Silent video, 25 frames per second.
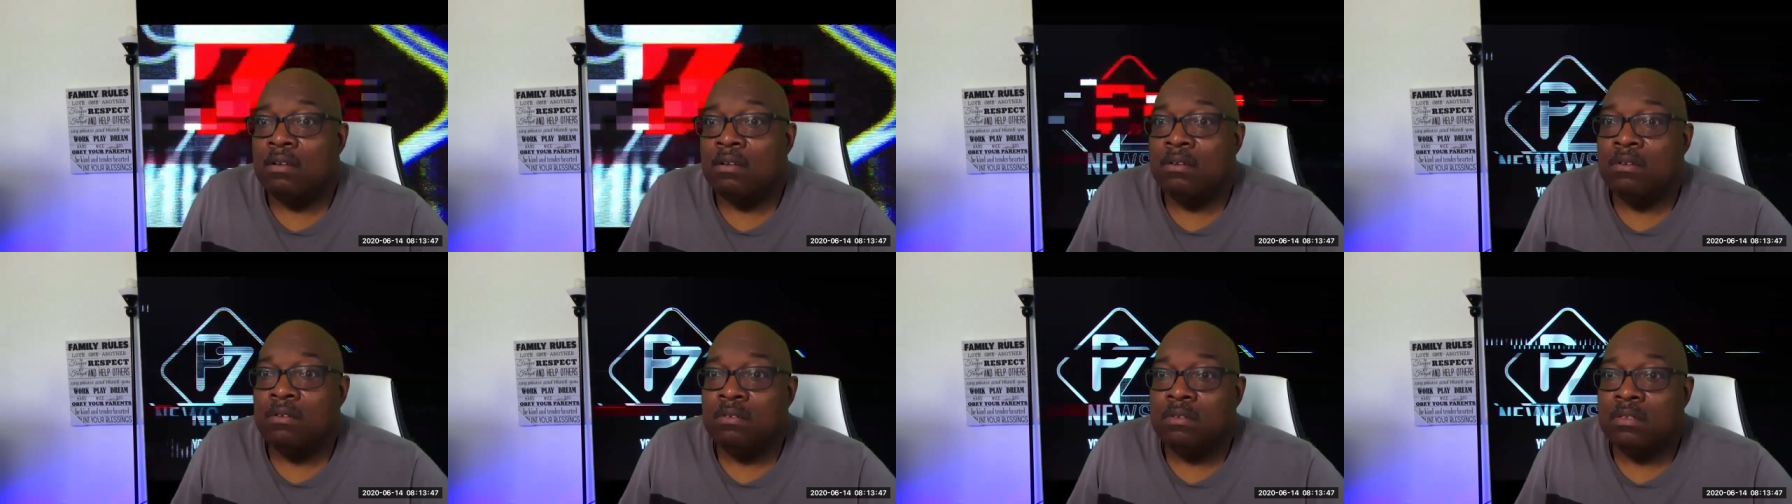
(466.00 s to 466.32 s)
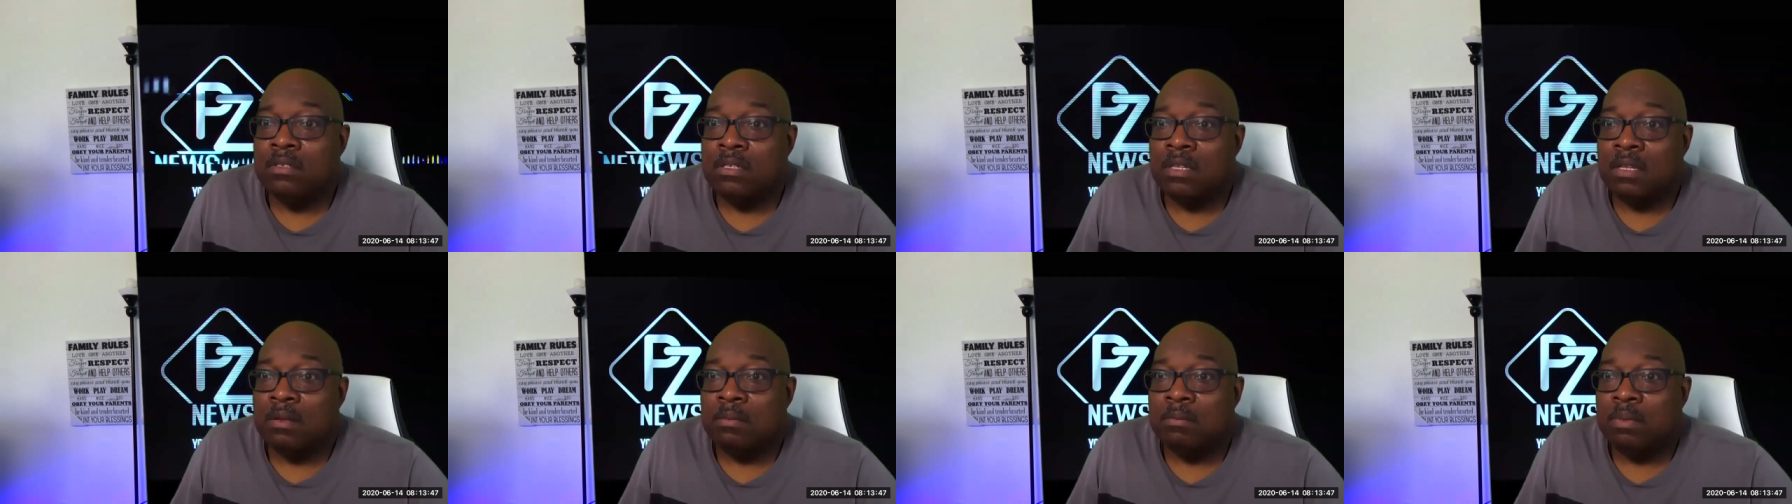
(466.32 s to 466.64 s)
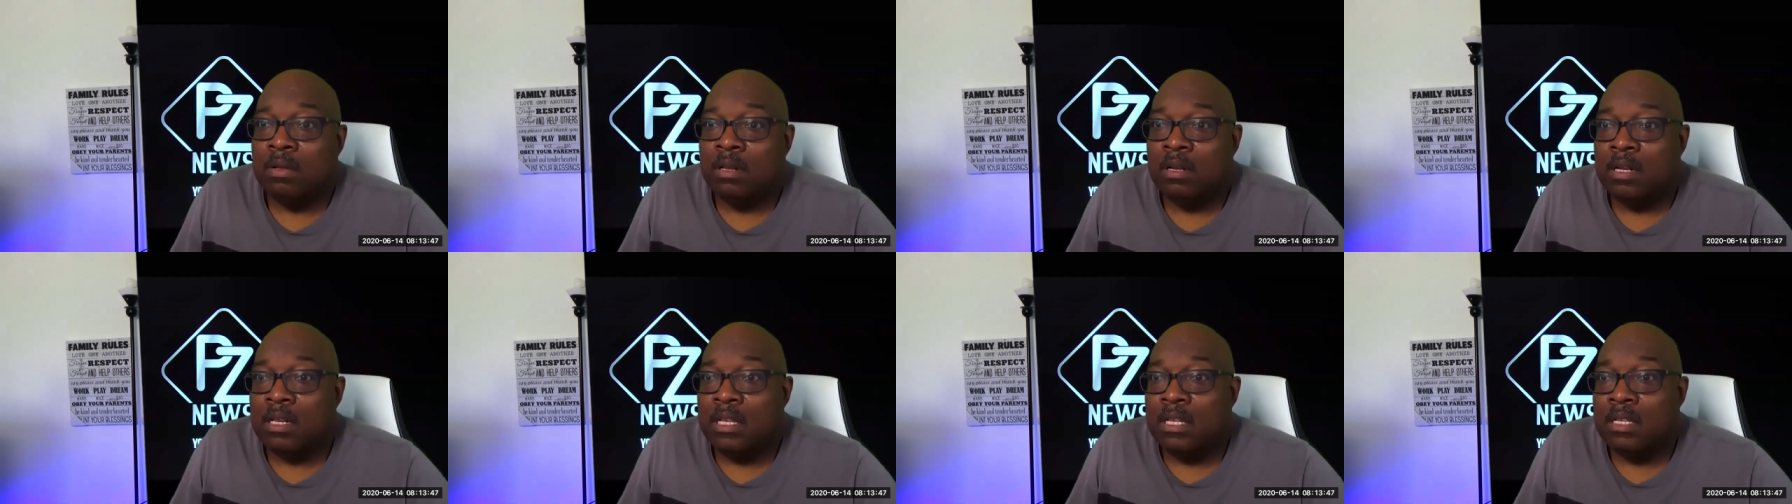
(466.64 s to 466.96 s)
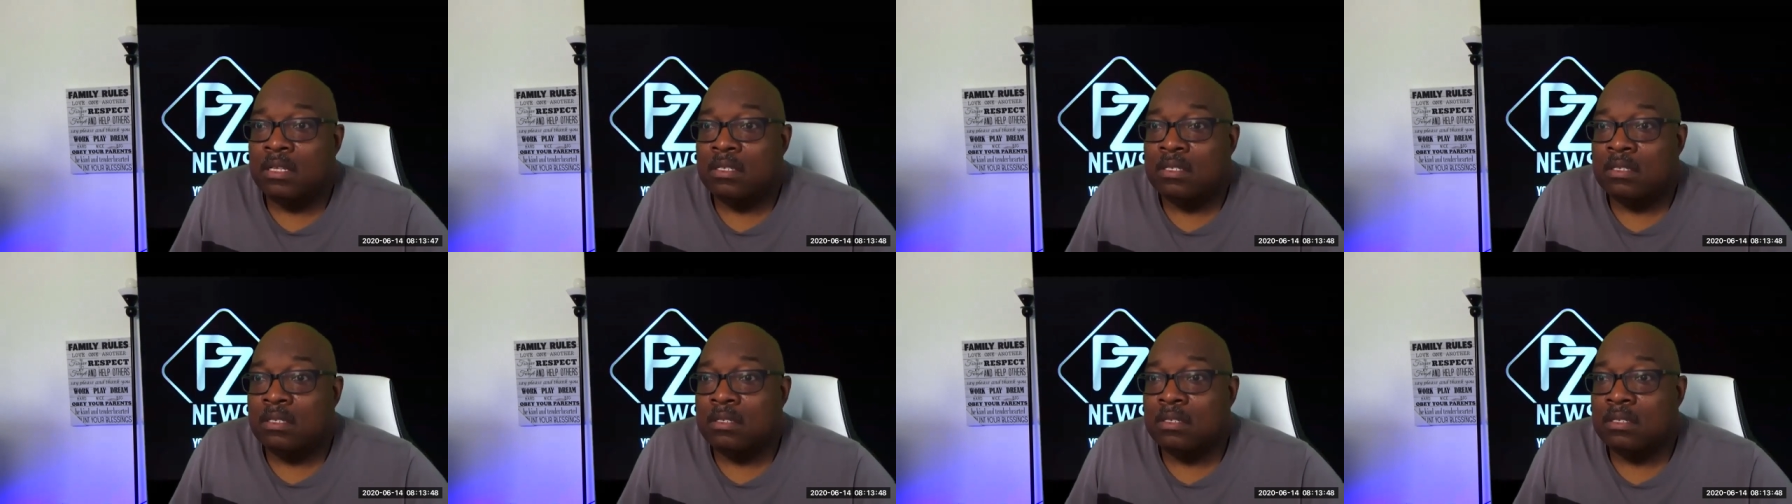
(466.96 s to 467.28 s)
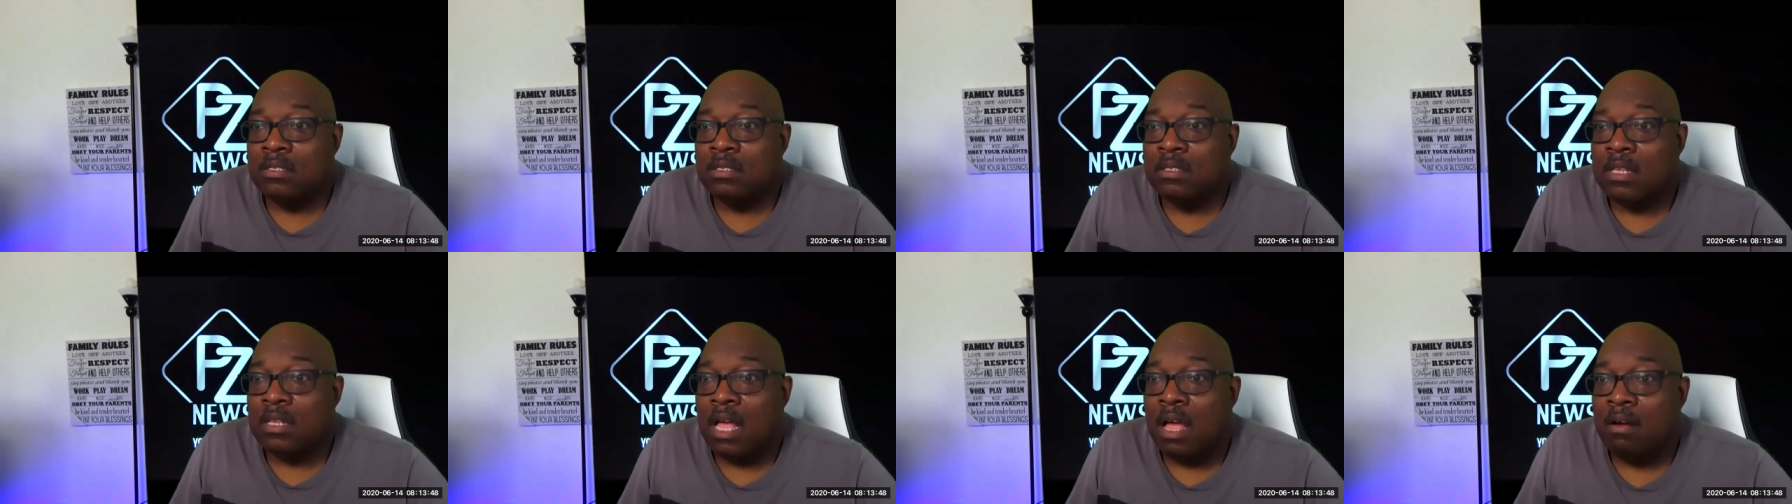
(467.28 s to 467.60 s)
who send police to
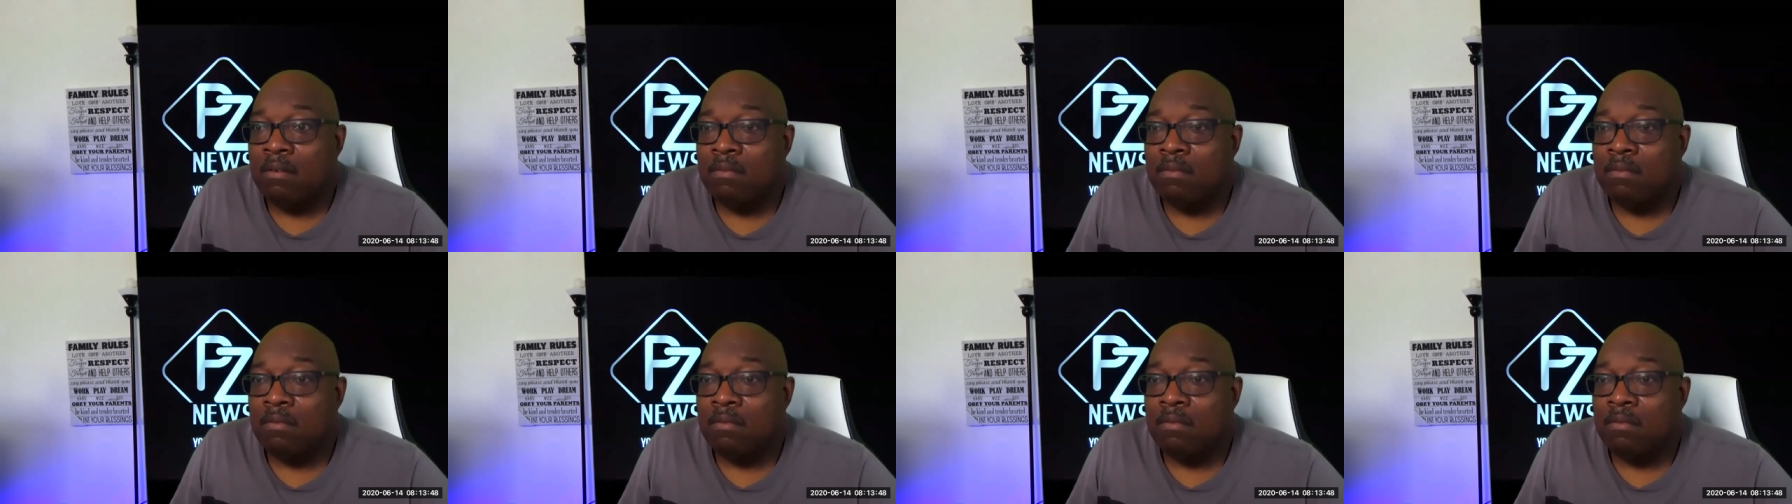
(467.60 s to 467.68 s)
stop